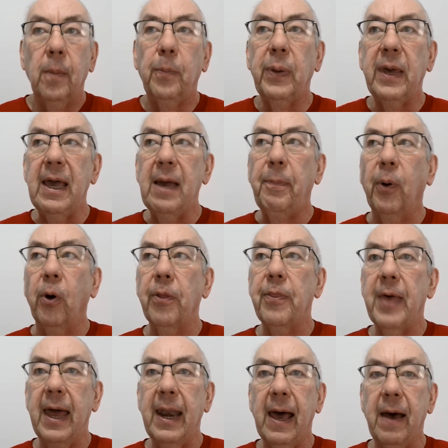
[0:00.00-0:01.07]
People
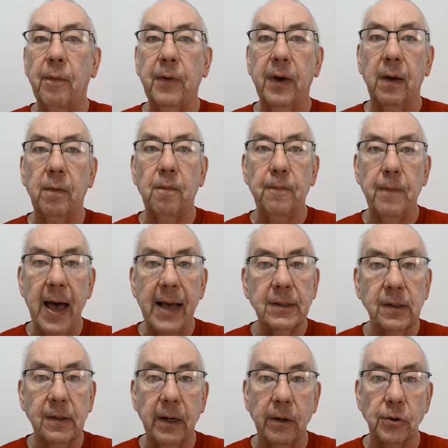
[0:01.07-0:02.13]
that have
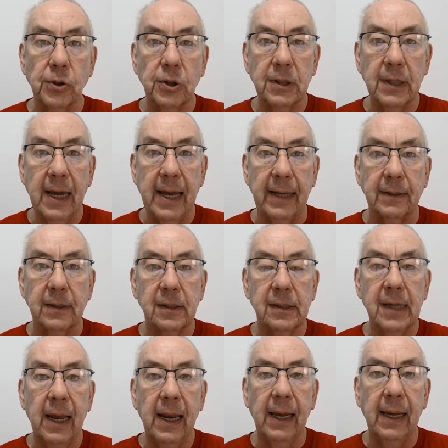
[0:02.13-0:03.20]
confessed their sins,
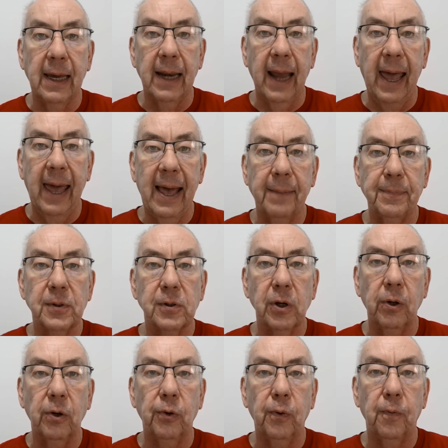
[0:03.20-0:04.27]
setting an
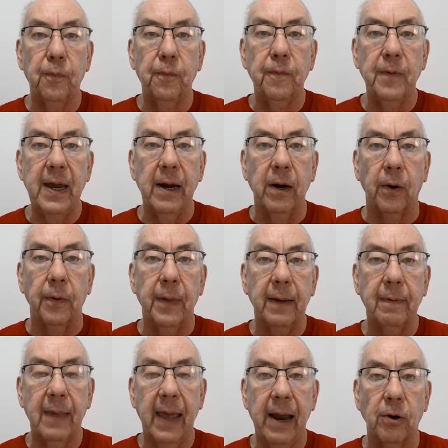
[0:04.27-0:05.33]
absolute fear
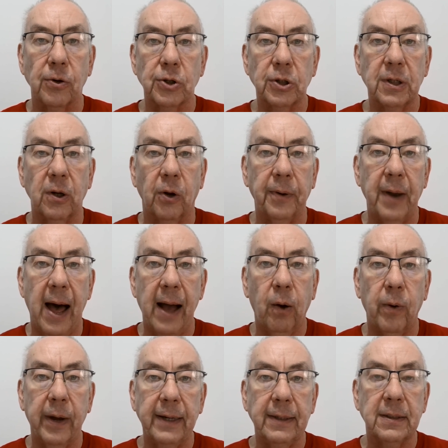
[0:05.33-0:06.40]
that they are still not
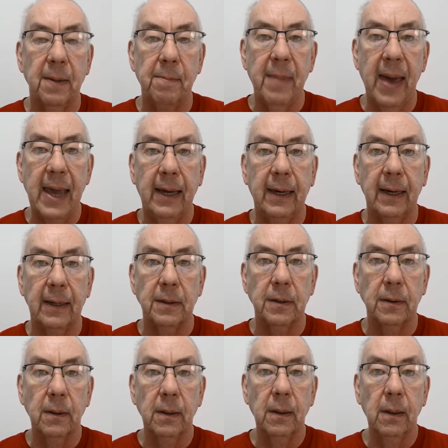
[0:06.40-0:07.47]
going to make it.
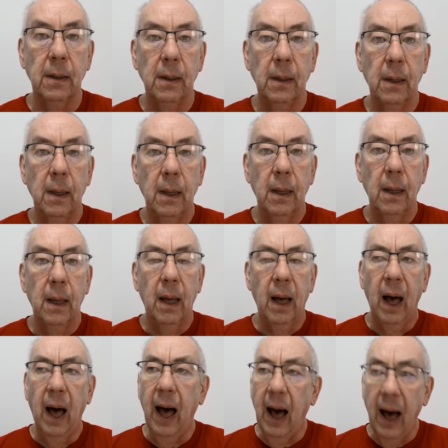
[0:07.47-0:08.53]

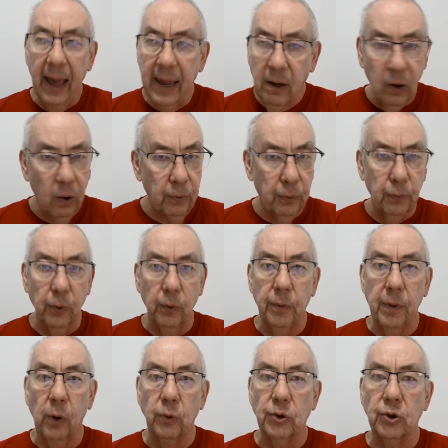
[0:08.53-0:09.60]
I go through
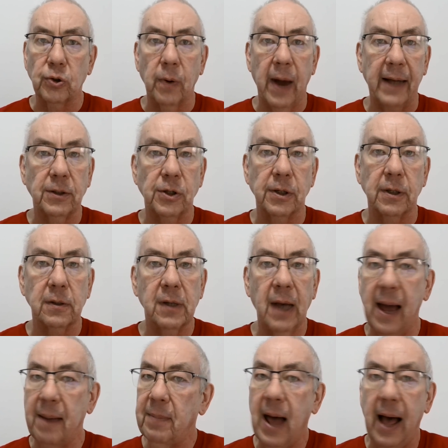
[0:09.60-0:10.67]
those stretches.
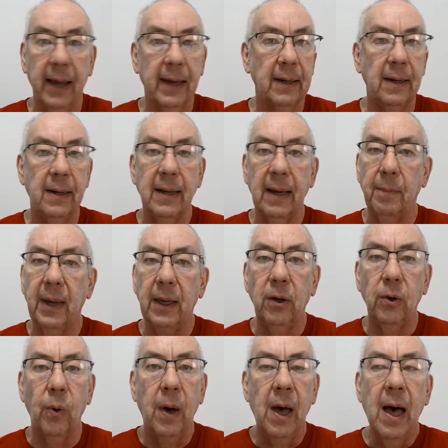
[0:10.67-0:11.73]
I'm not condemning
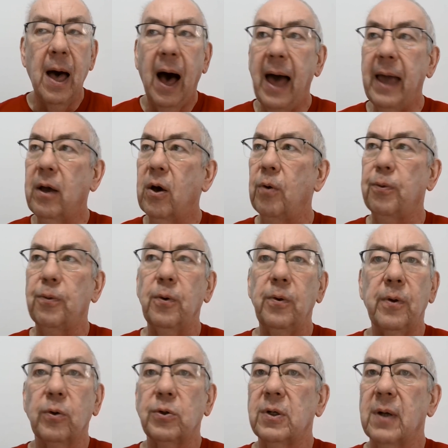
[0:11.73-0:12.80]
you. I go through
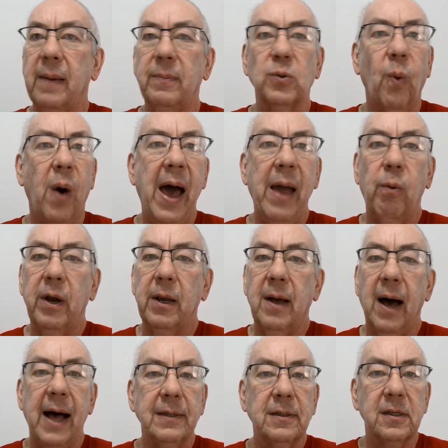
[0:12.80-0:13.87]
those times. Why would
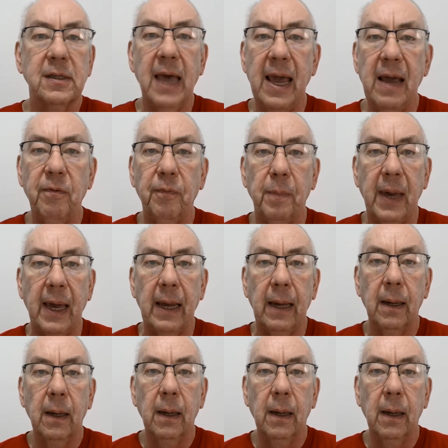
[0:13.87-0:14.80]
God save me?